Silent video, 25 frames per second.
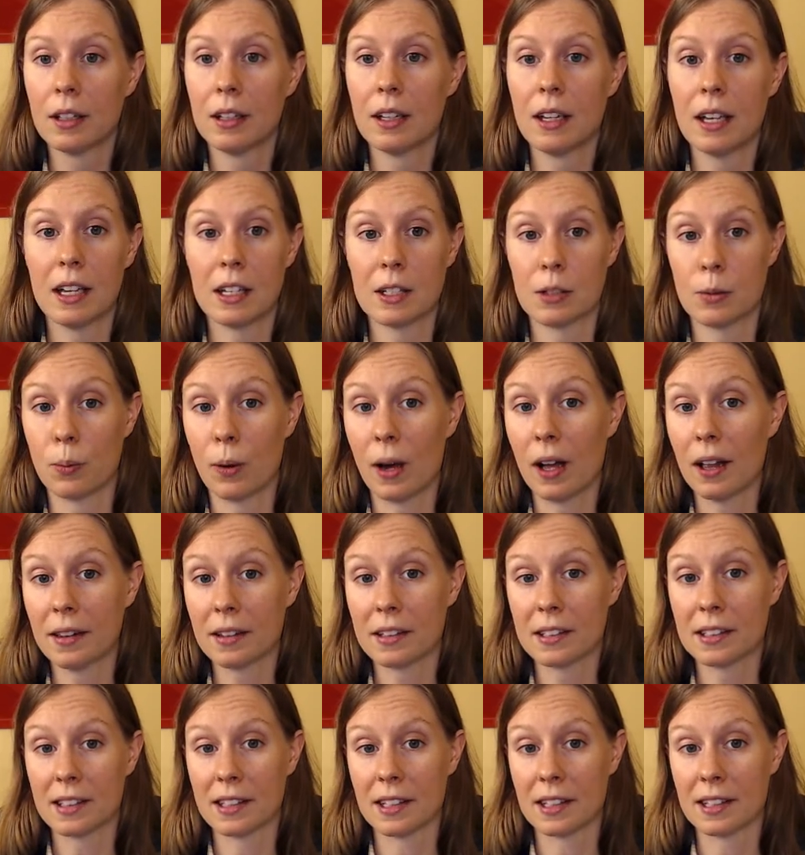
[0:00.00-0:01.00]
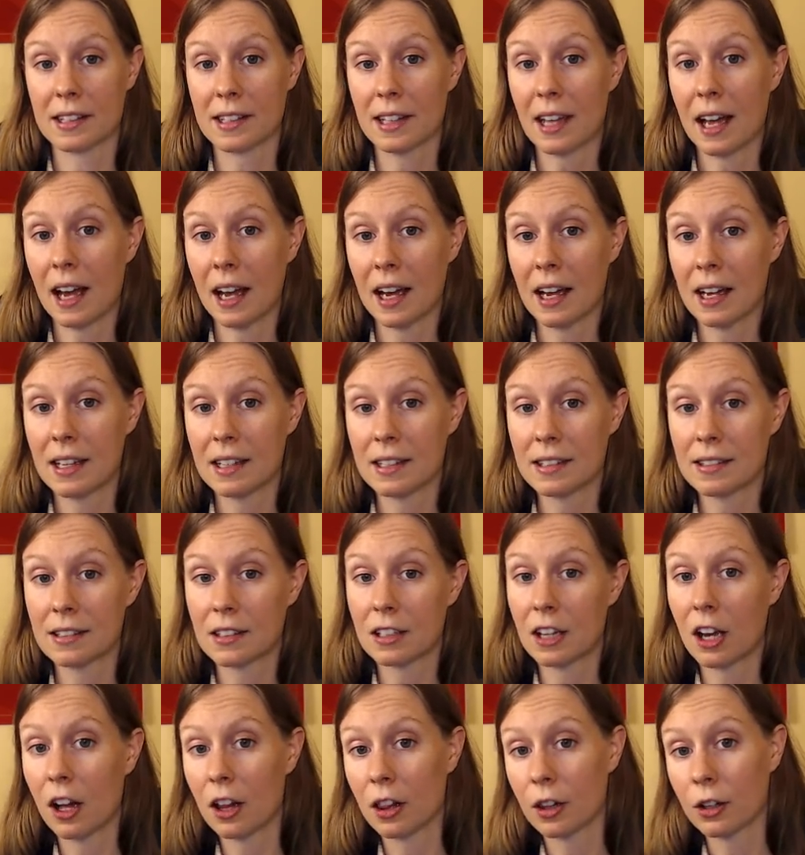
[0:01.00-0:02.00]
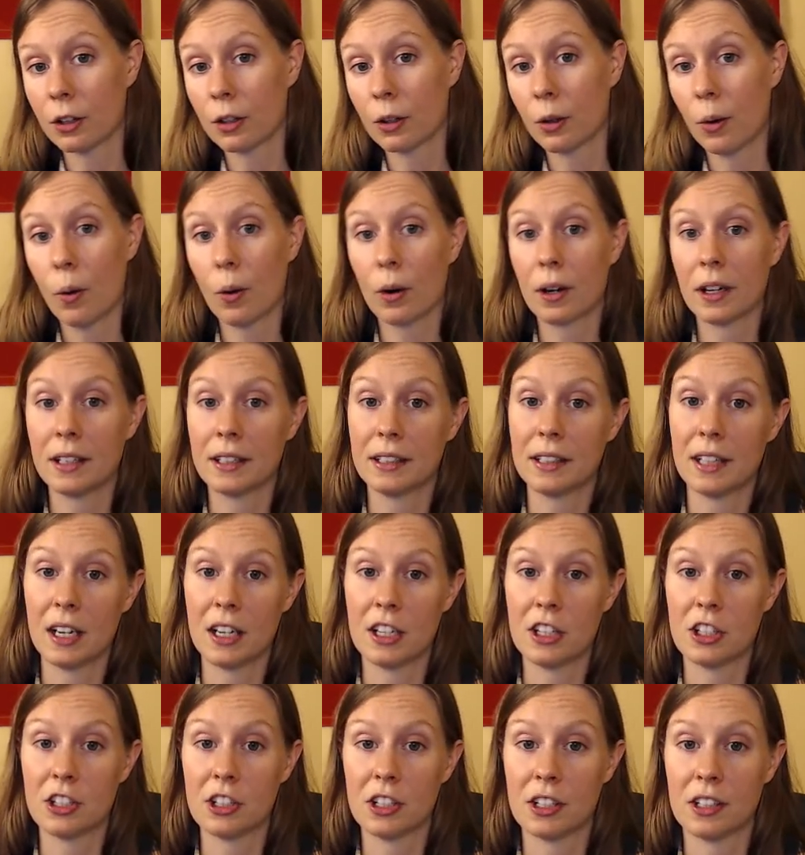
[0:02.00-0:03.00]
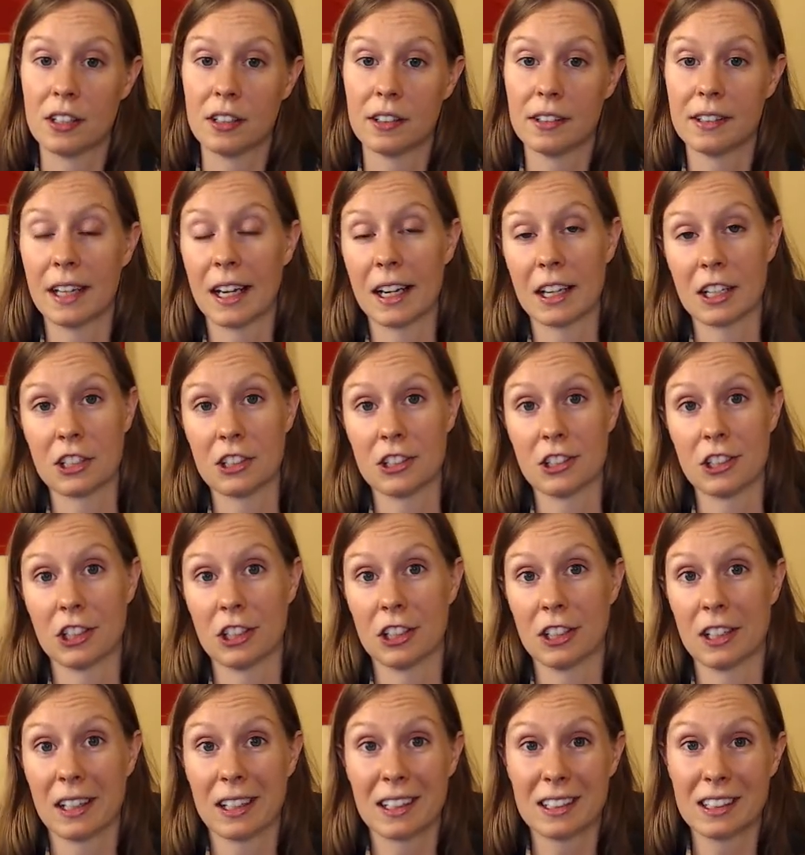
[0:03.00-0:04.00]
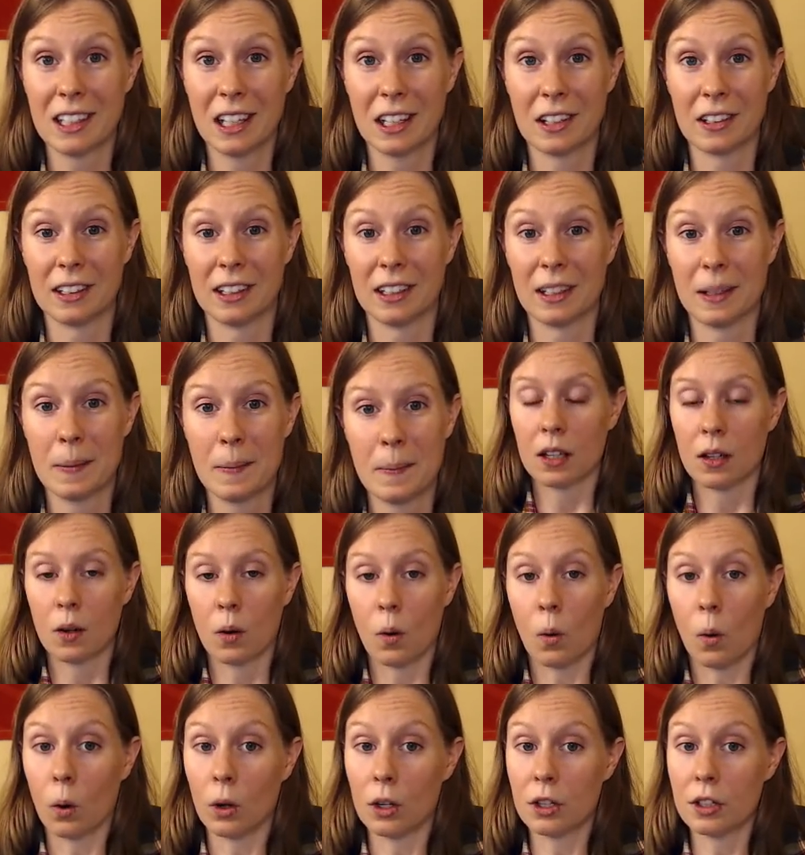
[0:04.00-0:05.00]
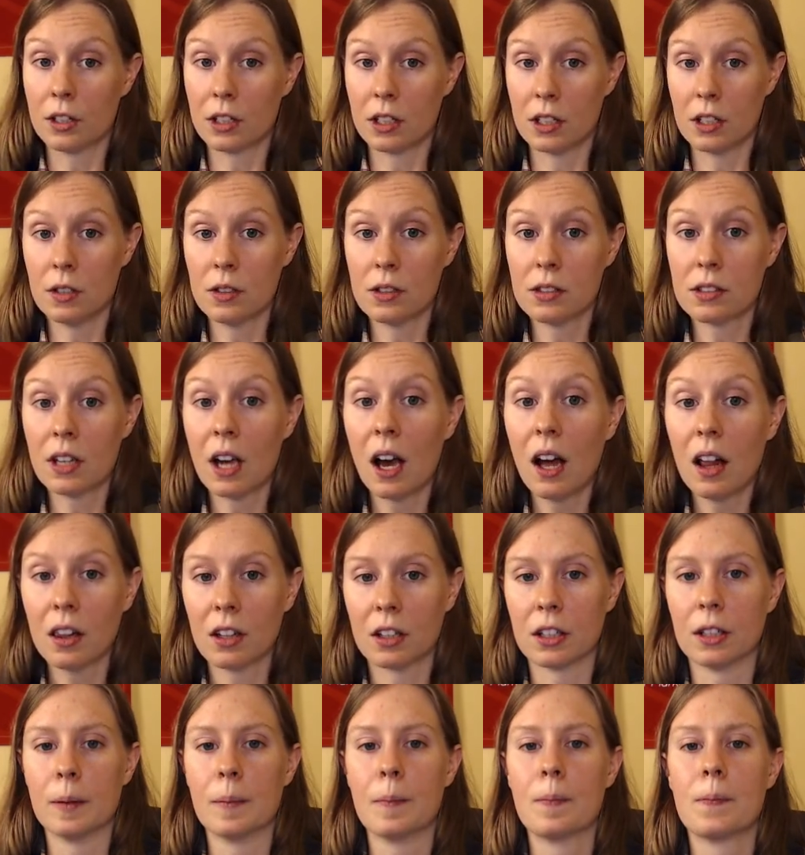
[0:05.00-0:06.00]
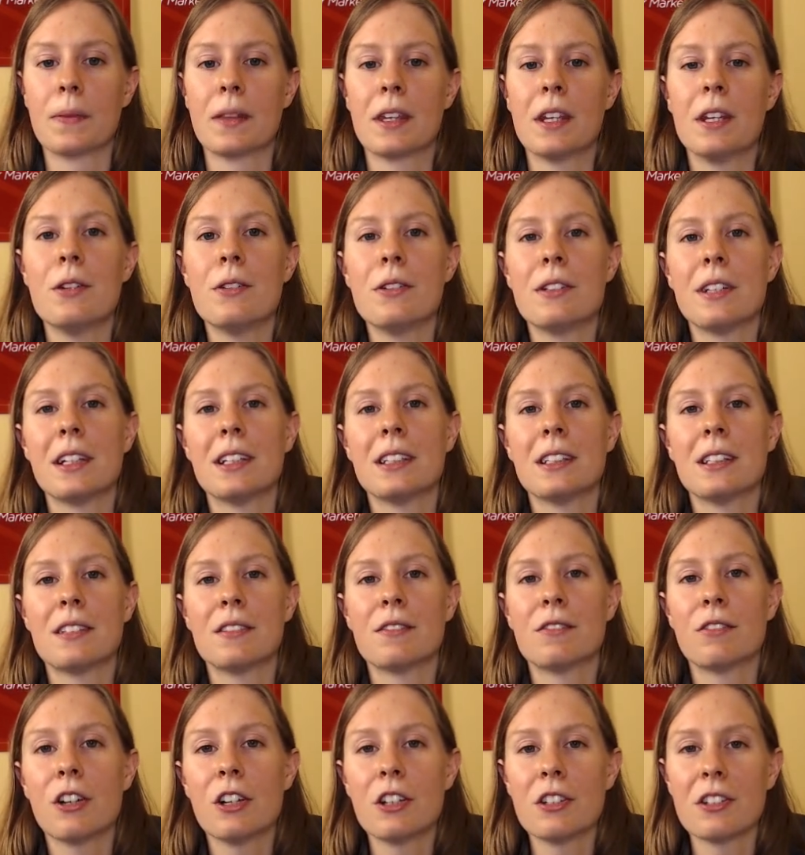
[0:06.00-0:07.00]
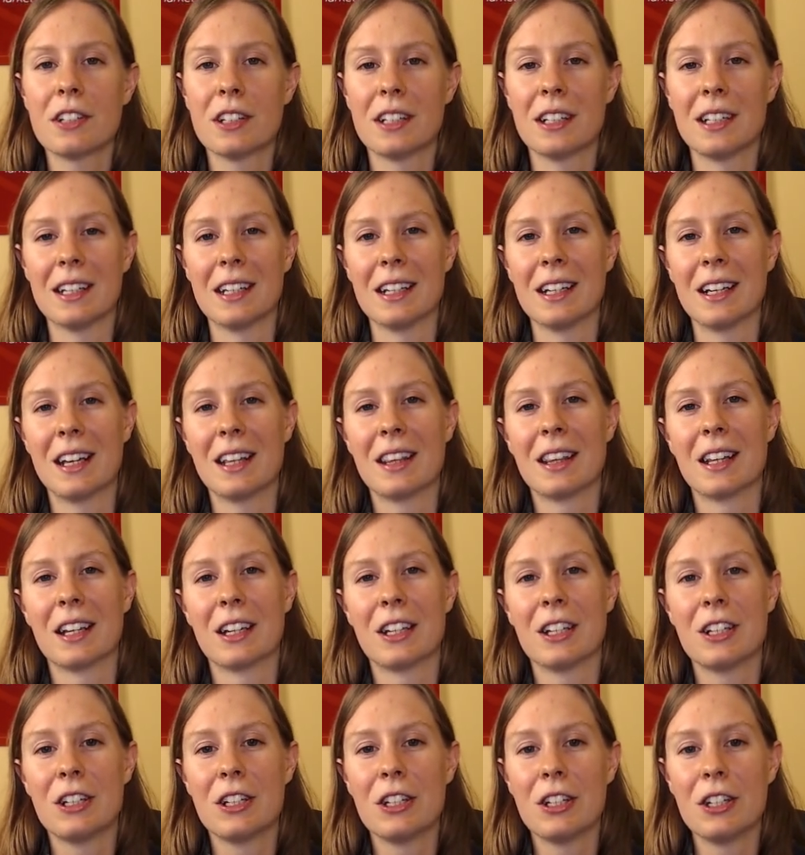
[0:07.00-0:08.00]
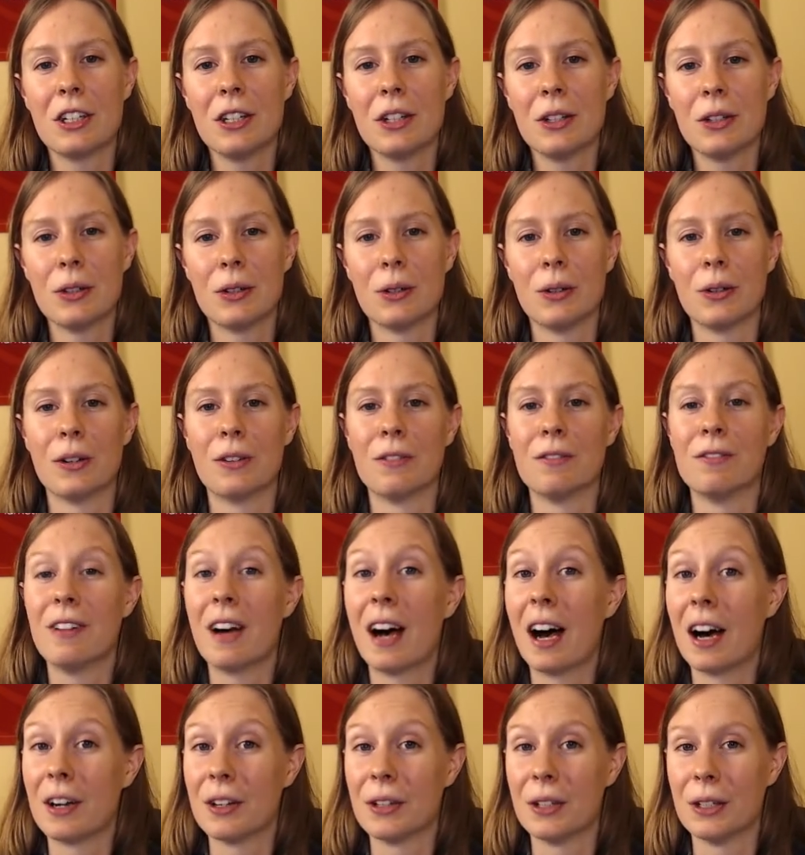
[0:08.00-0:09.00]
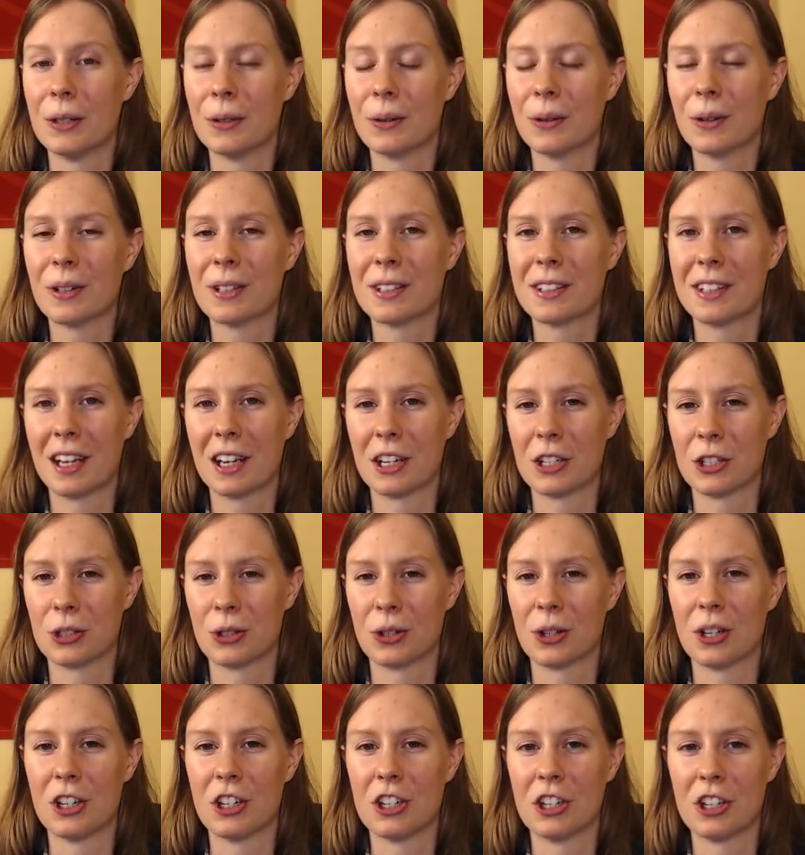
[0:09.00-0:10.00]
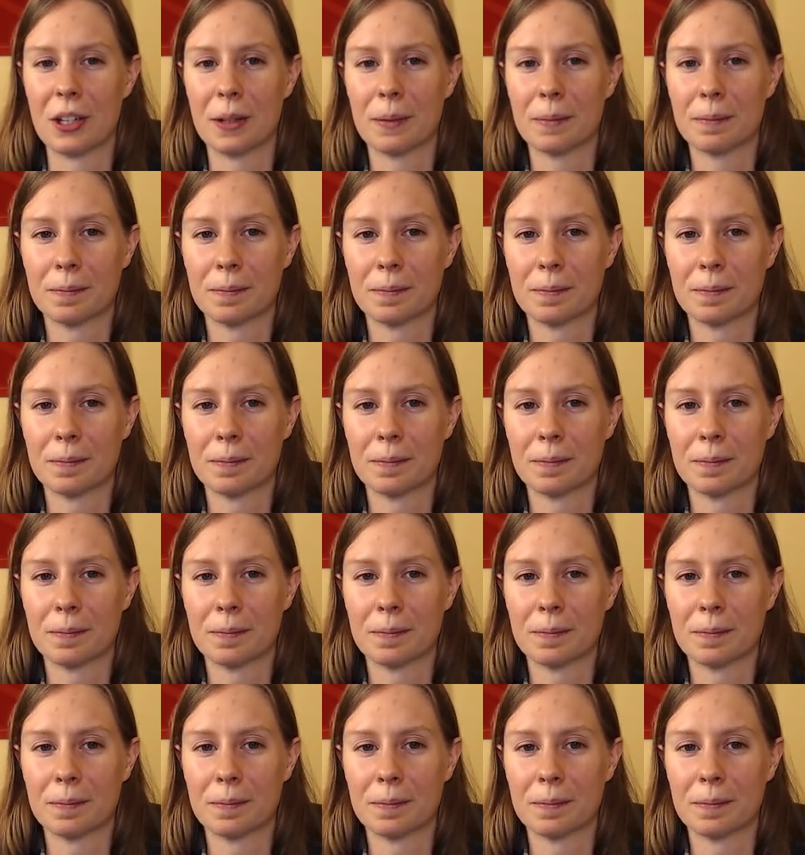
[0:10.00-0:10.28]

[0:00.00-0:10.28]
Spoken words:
as well as the size, color, orientation, texture, etc. Or you can use color, using diversity in the hue, value, or saturation.